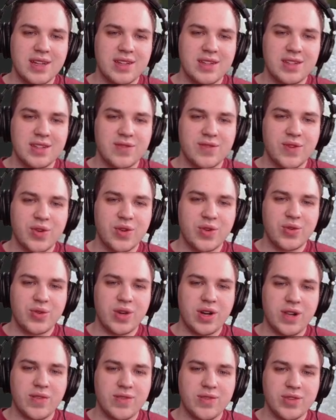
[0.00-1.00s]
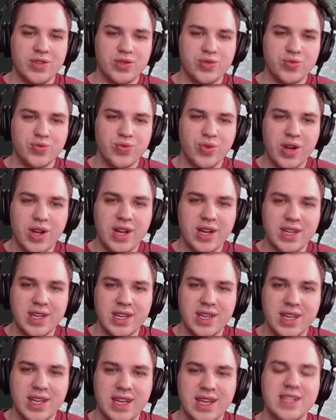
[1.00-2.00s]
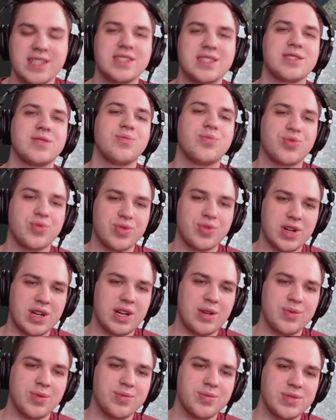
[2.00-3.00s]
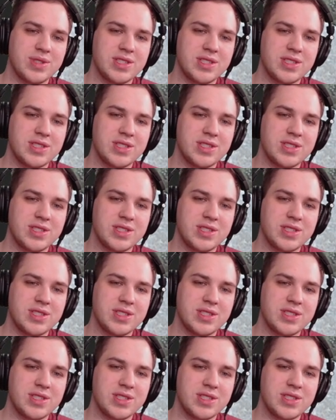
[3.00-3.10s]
this photo of this rock has some problems.